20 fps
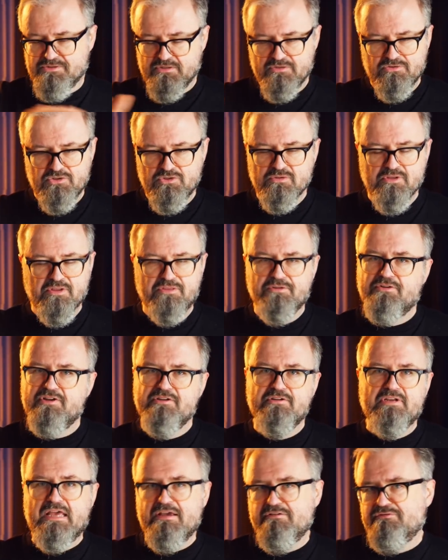So you do the
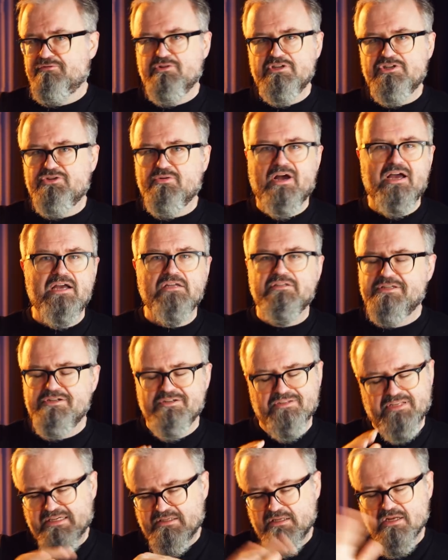30-day free trial, and
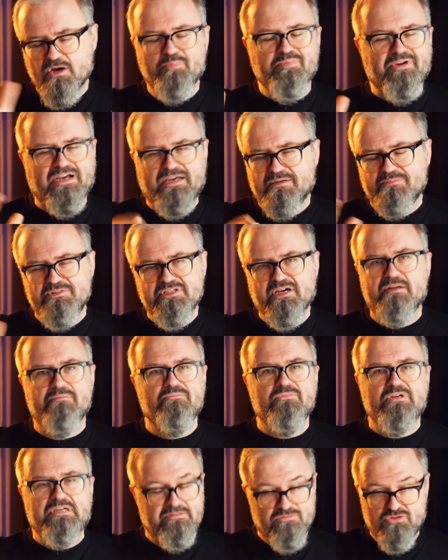you're like, nope, I'm
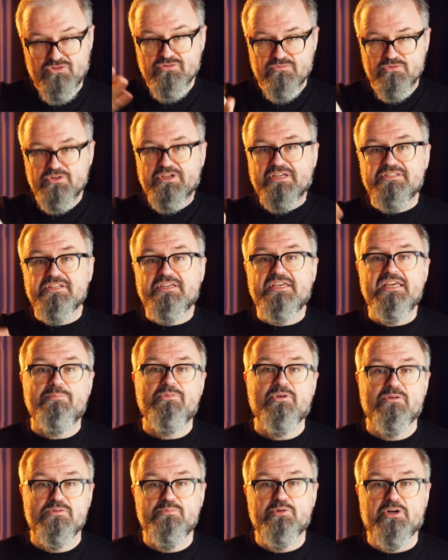done. Uh, you, you get to keep
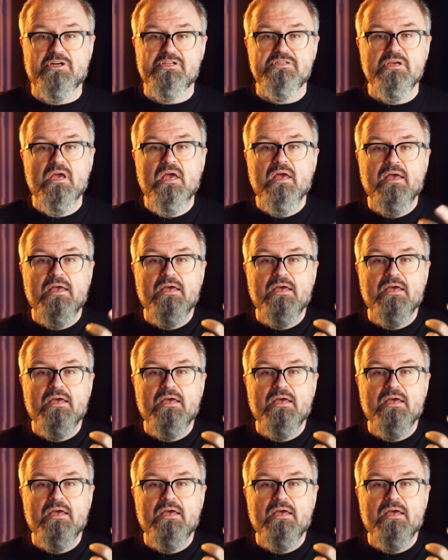those books.